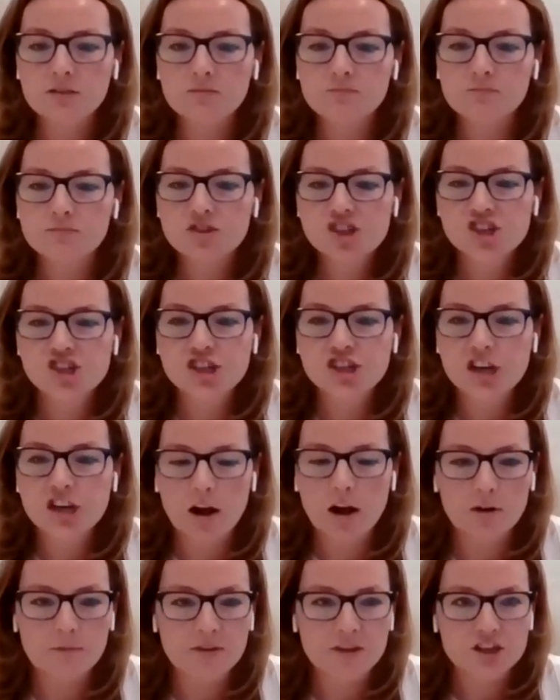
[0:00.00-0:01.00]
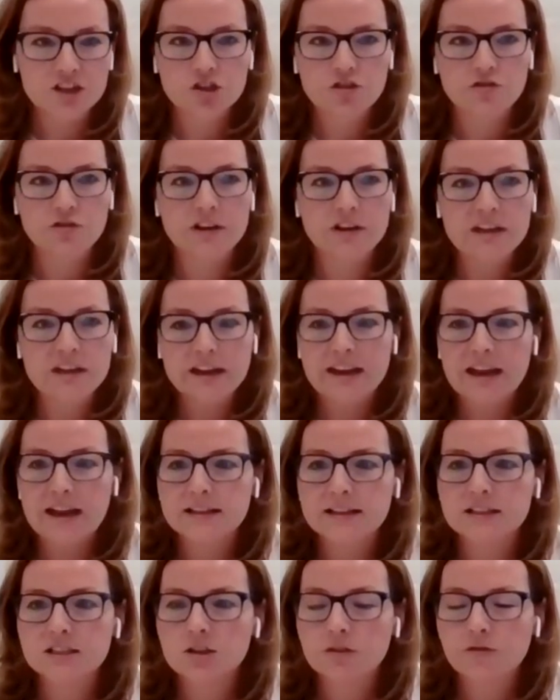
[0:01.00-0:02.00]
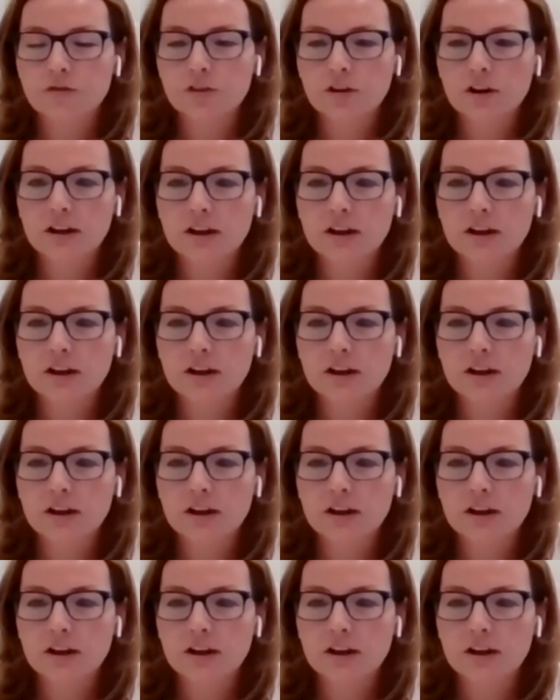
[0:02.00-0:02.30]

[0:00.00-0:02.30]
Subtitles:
I'm going to share the screen again,